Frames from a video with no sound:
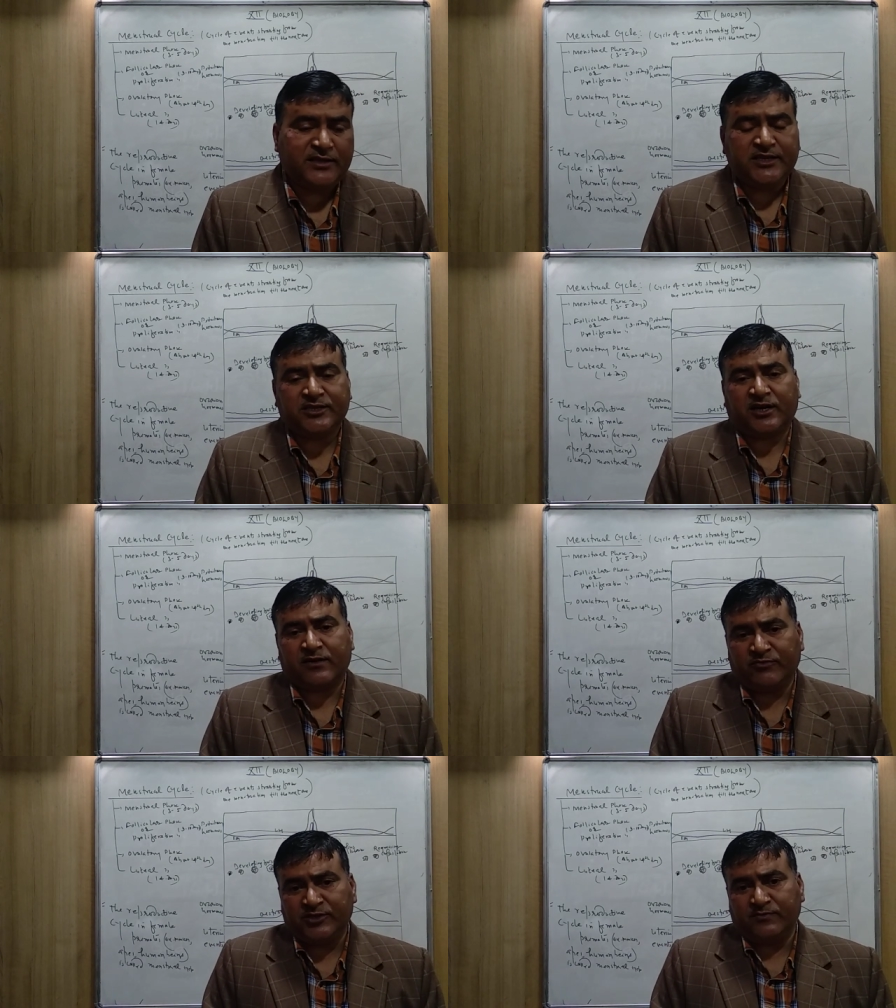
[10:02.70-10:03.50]
these
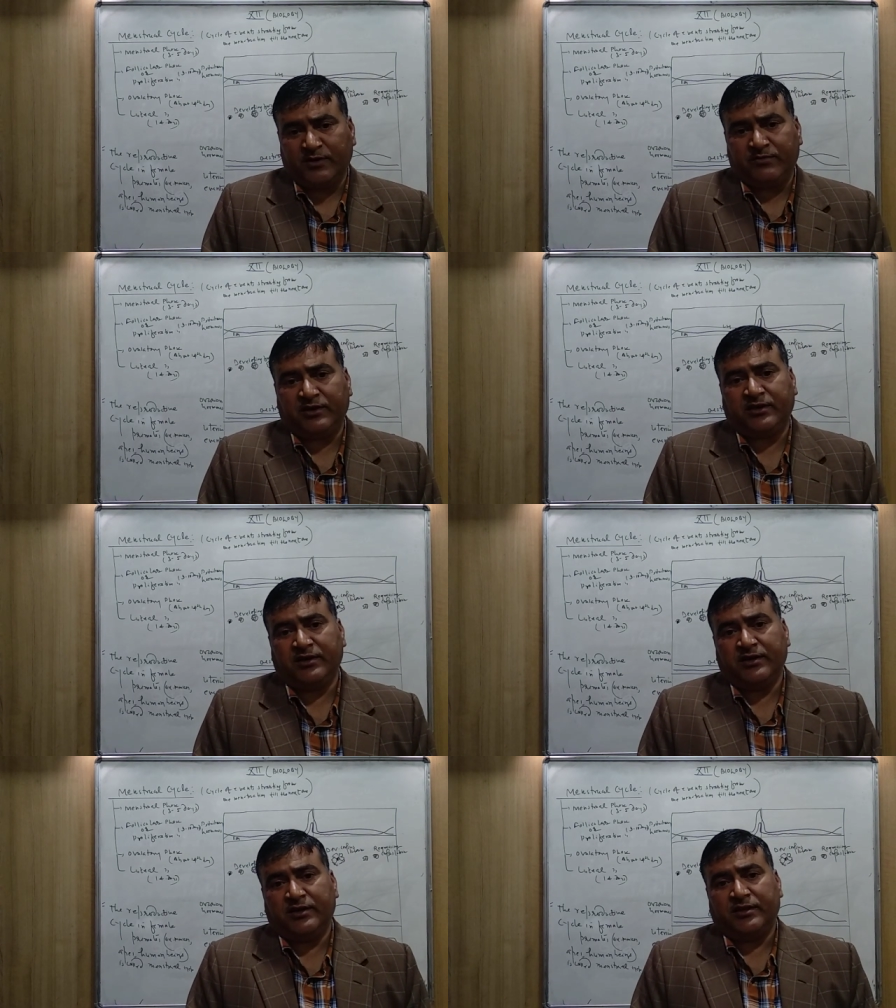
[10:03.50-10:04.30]
hormones may
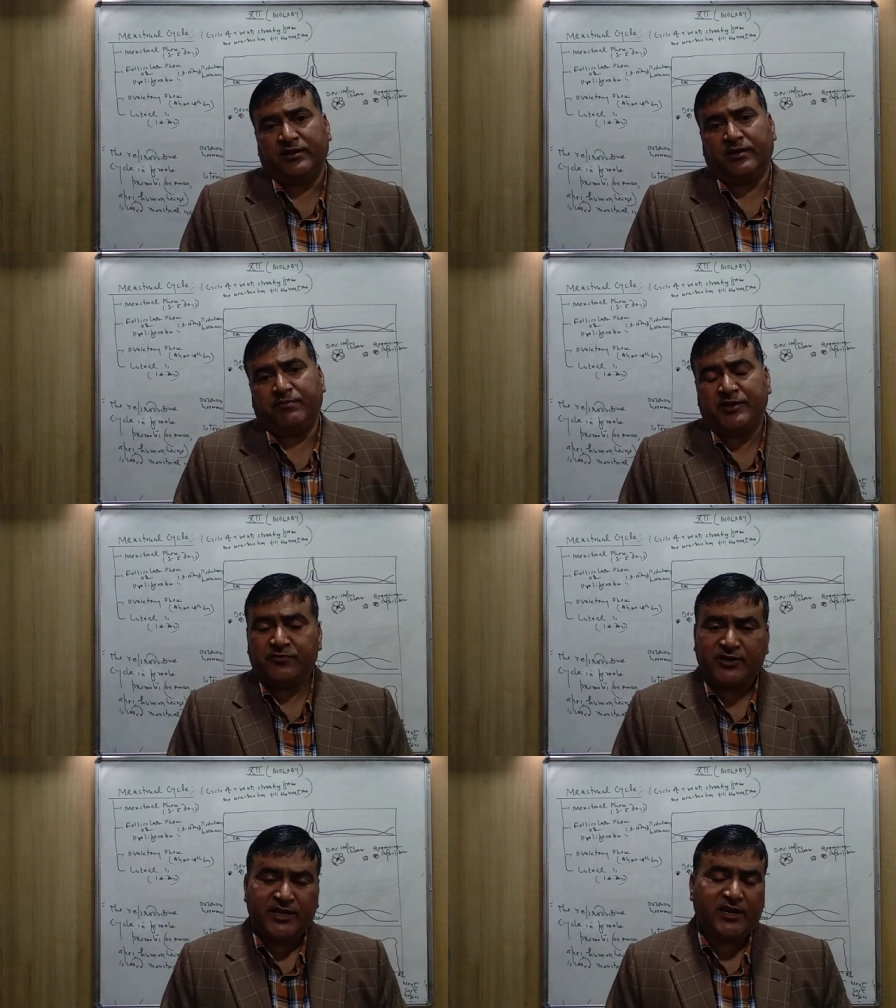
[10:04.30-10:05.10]
be the
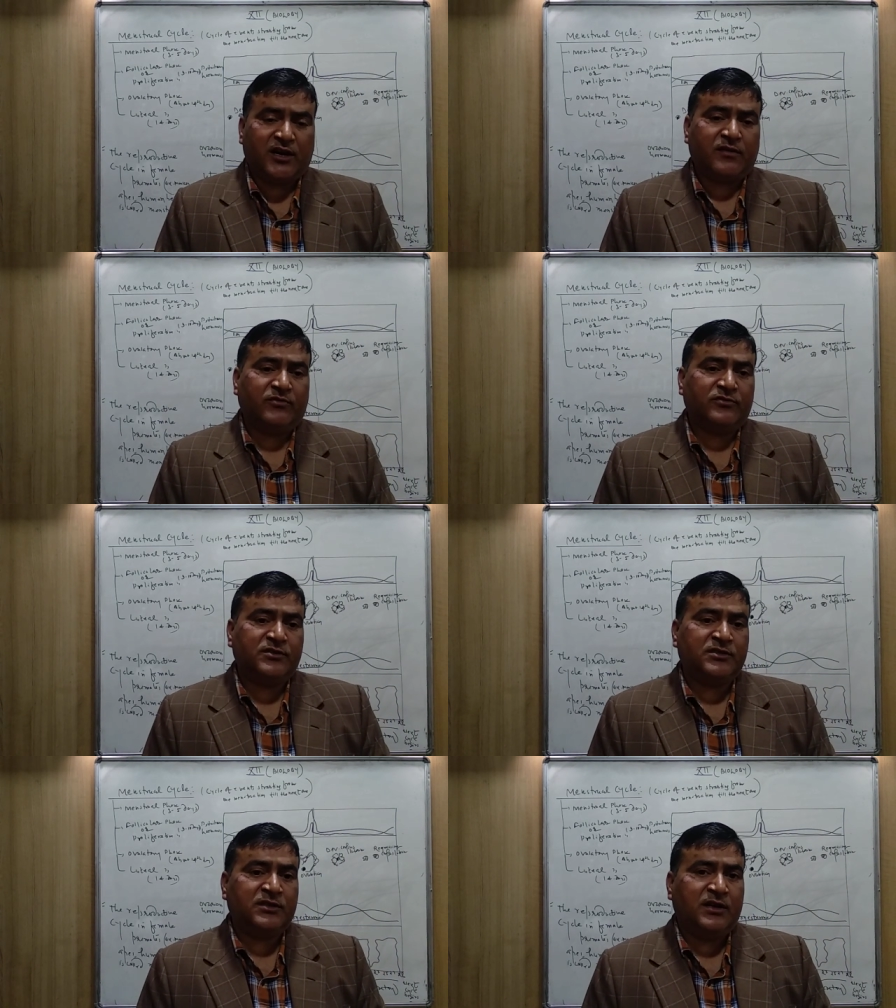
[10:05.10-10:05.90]
pituitary
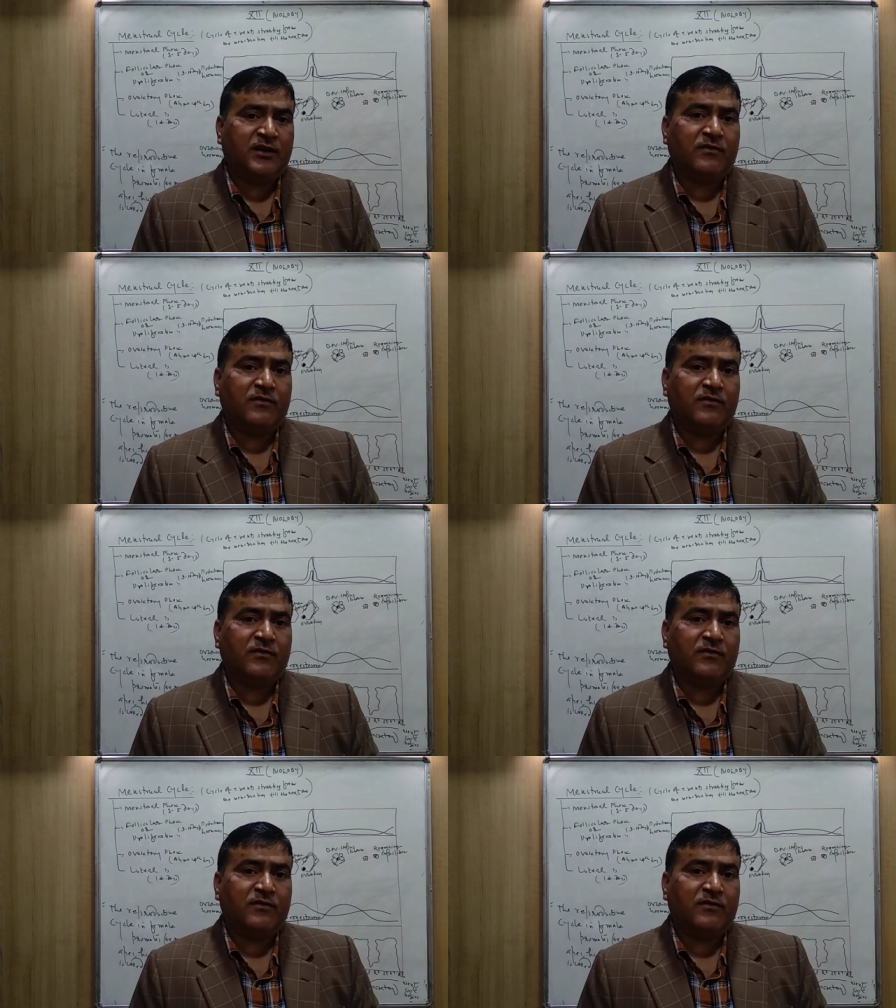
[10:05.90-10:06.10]
hormones,